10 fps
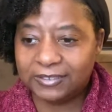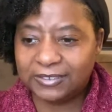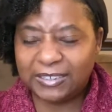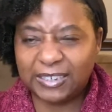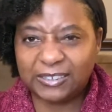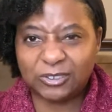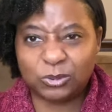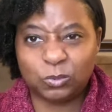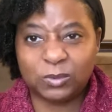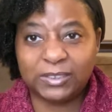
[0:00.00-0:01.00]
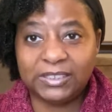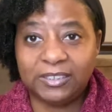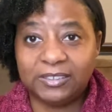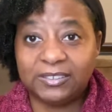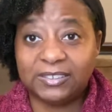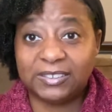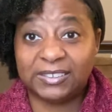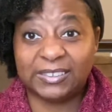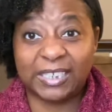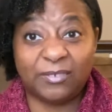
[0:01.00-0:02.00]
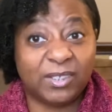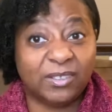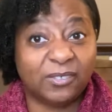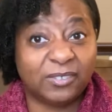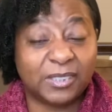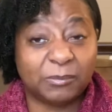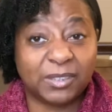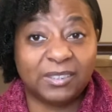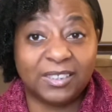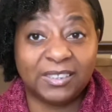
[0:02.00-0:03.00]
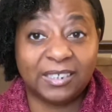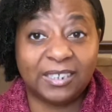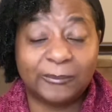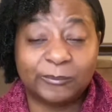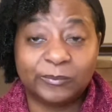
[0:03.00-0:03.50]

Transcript: Is that like the 27th or something like that?